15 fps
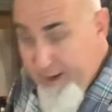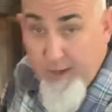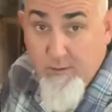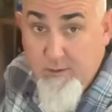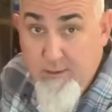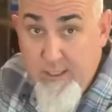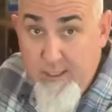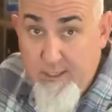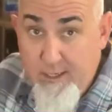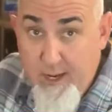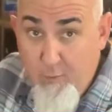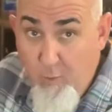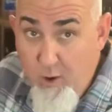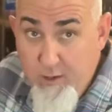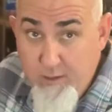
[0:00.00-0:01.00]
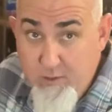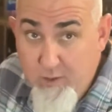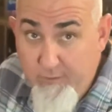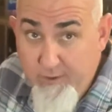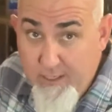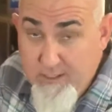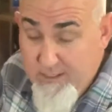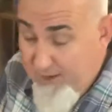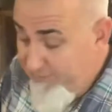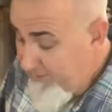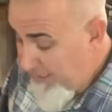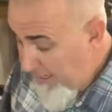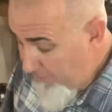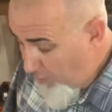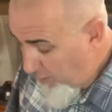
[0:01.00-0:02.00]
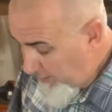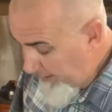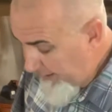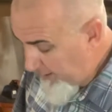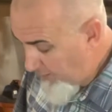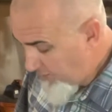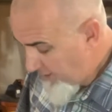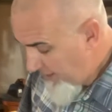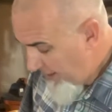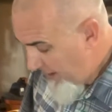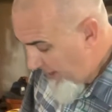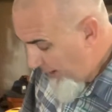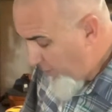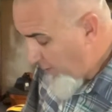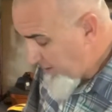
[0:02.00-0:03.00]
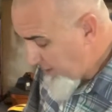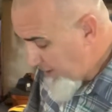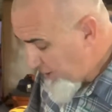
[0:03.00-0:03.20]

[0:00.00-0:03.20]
else did, and I won. So I've got 78 more Clecos. It was an